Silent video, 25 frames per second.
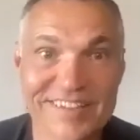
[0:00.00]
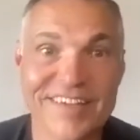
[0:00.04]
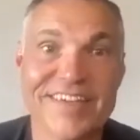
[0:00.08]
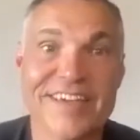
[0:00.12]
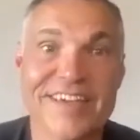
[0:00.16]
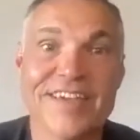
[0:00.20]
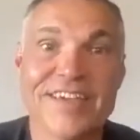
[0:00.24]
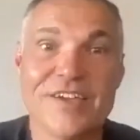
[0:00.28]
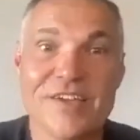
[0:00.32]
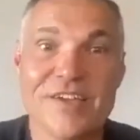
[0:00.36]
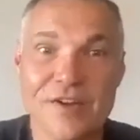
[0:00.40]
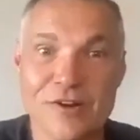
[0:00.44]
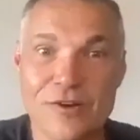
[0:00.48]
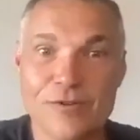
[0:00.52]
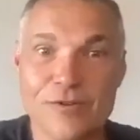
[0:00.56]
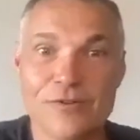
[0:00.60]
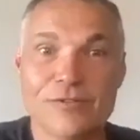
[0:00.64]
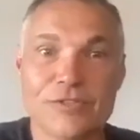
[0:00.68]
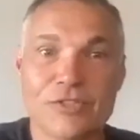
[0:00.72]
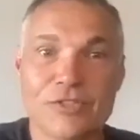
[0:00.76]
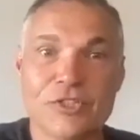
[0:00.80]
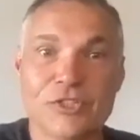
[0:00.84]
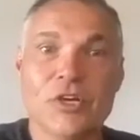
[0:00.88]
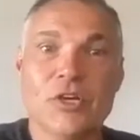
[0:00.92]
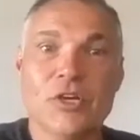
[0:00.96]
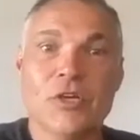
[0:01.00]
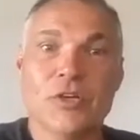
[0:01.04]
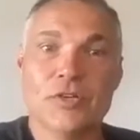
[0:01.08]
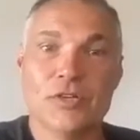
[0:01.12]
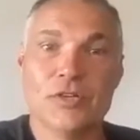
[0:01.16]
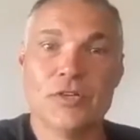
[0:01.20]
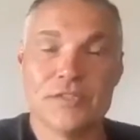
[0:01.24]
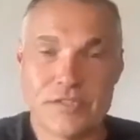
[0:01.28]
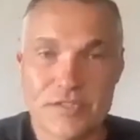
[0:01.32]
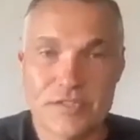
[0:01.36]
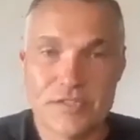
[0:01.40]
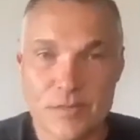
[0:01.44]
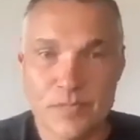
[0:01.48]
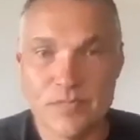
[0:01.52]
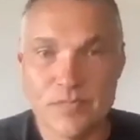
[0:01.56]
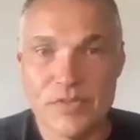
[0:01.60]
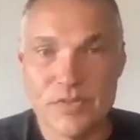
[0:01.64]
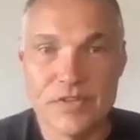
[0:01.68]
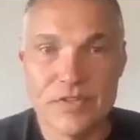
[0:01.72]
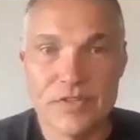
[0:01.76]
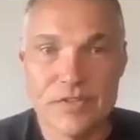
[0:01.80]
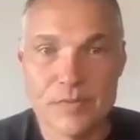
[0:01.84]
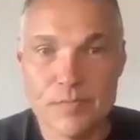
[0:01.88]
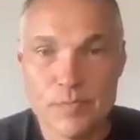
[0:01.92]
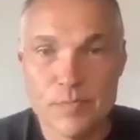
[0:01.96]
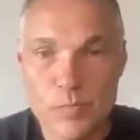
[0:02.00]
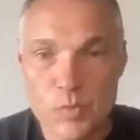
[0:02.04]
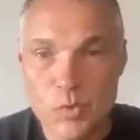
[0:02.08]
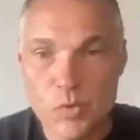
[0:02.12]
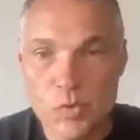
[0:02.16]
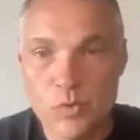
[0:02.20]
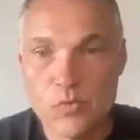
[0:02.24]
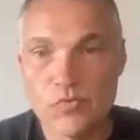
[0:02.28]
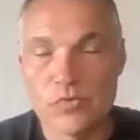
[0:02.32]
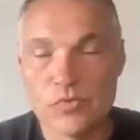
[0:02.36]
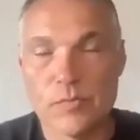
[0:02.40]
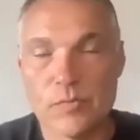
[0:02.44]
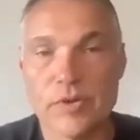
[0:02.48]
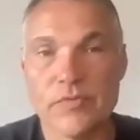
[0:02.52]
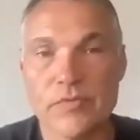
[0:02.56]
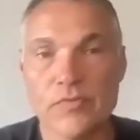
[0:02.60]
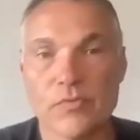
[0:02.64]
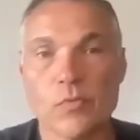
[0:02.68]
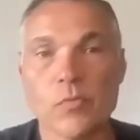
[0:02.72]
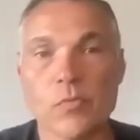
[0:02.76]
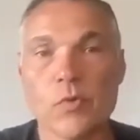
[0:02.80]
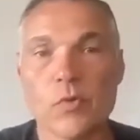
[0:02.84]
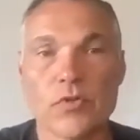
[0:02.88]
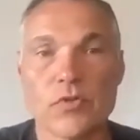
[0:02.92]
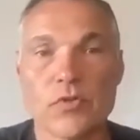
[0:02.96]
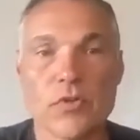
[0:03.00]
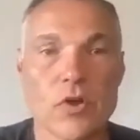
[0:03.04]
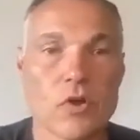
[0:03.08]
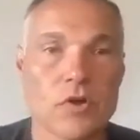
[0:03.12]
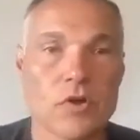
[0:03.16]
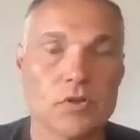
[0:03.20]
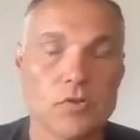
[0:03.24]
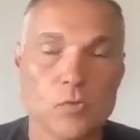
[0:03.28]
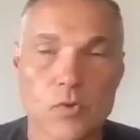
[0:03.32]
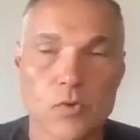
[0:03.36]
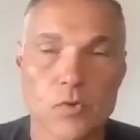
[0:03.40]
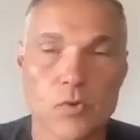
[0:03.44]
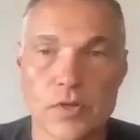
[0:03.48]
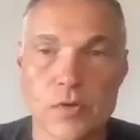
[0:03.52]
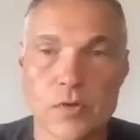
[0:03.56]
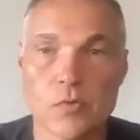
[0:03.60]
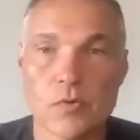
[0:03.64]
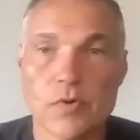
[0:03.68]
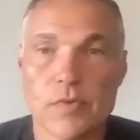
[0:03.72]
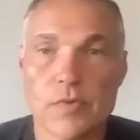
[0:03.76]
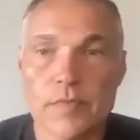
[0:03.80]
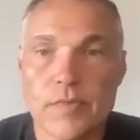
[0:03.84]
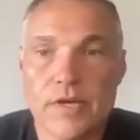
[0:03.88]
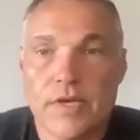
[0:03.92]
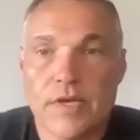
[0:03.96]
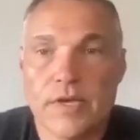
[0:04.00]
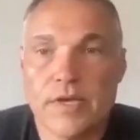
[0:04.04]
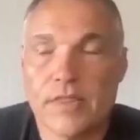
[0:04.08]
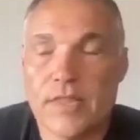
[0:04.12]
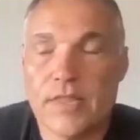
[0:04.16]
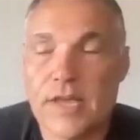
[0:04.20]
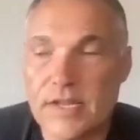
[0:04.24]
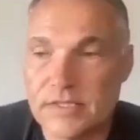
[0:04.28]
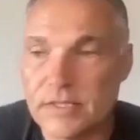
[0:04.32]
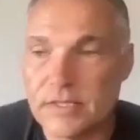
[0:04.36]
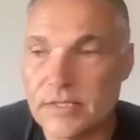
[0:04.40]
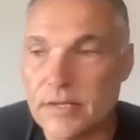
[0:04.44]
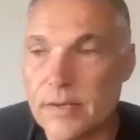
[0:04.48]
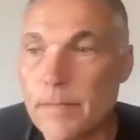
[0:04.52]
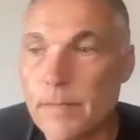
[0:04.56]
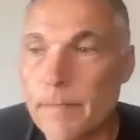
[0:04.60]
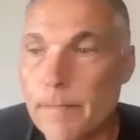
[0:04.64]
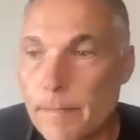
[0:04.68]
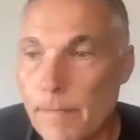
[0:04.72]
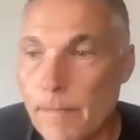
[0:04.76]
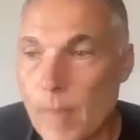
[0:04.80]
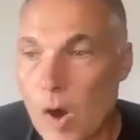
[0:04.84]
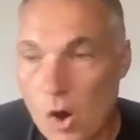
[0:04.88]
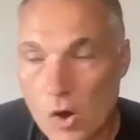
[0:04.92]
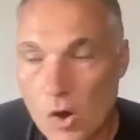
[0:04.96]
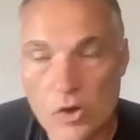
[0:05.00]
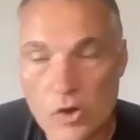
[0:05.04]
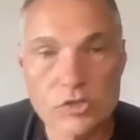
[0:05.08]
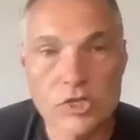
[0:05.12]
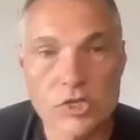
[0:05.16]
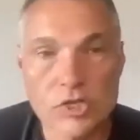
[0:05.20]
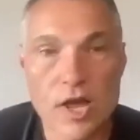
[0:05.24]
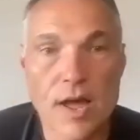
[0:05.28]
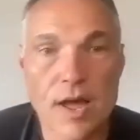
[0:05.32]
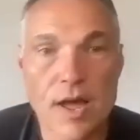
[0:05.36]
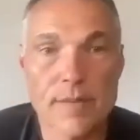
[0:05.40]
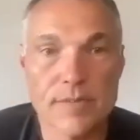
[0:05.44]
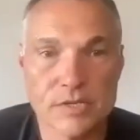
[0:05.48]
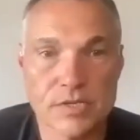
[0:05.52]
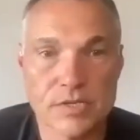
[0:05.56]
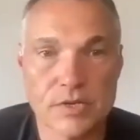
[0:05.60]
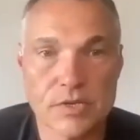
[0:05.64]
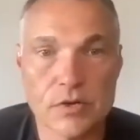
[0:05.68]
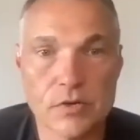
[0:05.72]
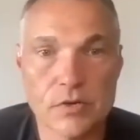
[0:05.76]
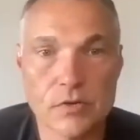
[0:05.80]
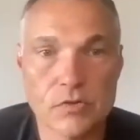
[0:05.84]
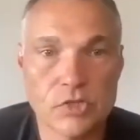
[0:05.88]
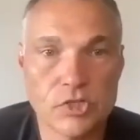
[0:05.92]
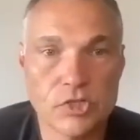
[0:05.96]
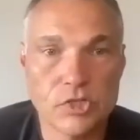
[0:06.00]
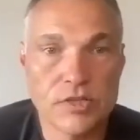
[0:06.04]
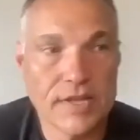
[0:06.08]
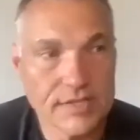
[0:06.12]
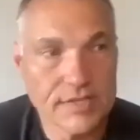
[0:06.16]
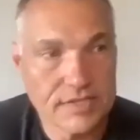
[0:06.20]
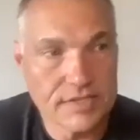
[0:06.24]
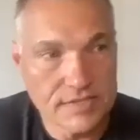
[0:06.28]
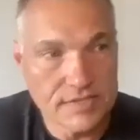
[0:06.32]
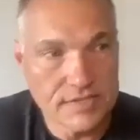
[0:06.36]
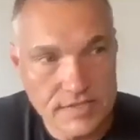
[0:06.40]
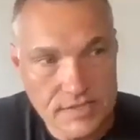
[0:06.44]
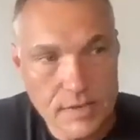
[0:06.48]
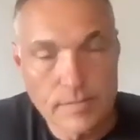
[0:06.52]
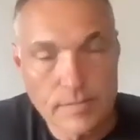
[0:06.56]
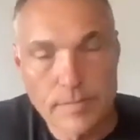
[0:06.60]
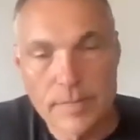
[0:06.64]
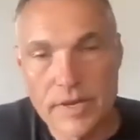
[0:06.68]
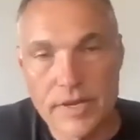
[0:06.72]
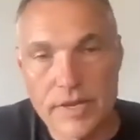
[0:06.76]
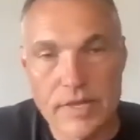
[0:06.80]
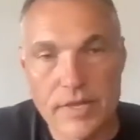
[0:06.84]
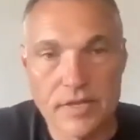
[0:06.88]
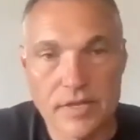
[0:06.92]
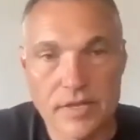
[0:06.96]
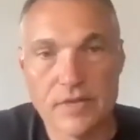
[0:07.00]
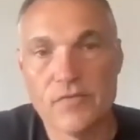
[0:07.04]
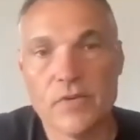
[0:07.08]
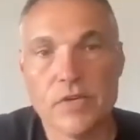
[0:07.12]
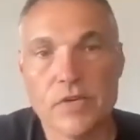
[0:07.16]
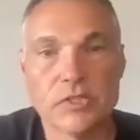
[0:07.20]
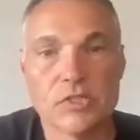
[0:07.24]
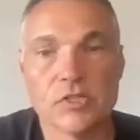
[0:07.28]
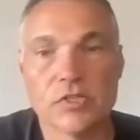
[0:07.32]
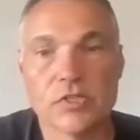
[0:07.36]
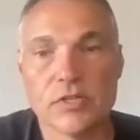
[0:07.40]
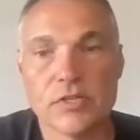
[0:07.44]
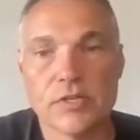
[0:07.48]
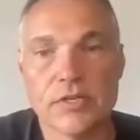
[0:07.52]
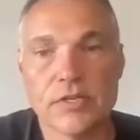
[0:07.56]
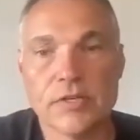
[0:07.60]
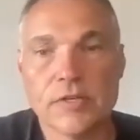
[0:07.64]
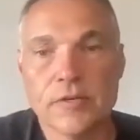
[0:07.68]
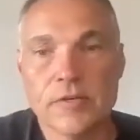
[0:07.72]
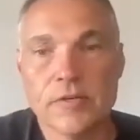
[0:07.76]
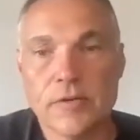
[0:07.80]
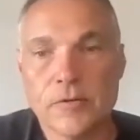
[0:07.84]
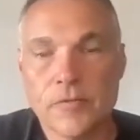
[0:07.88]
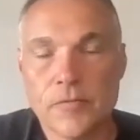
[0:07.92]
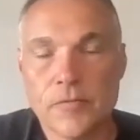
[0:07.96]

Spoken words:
Like a coach, something that moves somebody from where they are to where they want to be. And that's our job as a coach. And that's somebody individually.